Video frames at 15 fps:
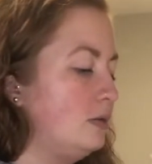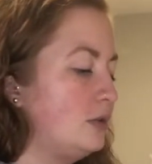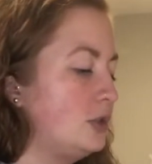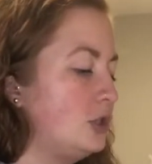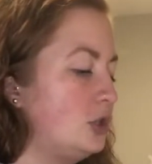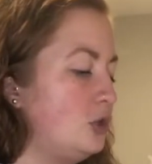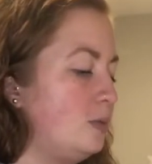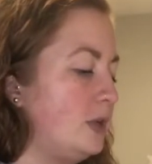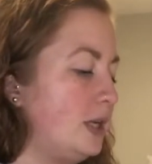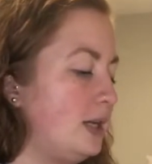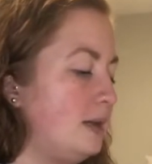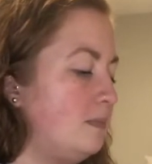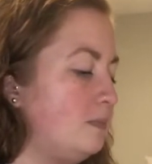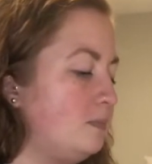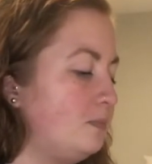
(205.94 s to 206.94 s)
Too many.
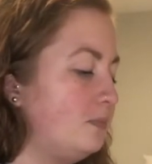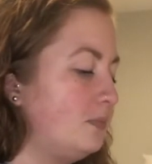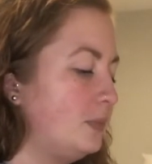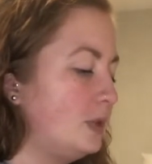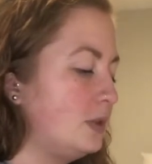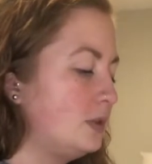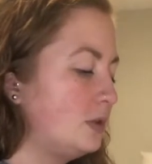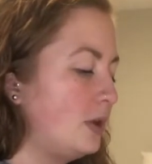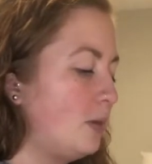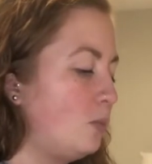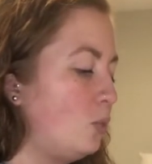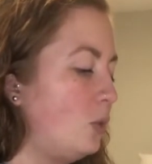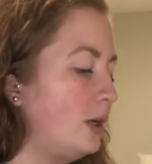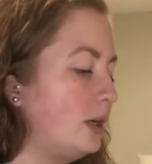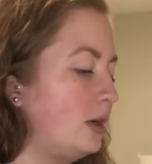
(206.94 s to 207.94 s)
Let's grab
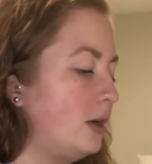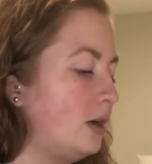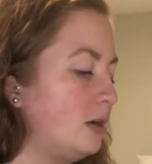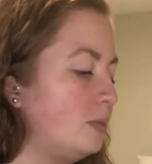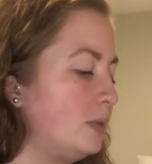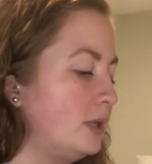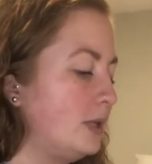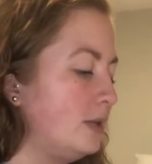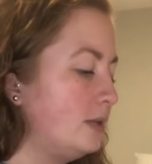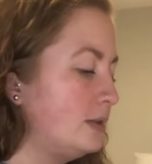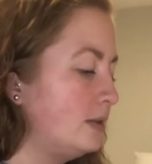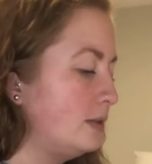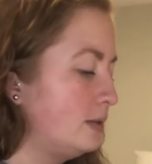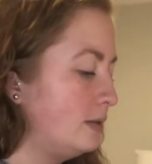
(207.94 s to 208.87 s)
one card, please.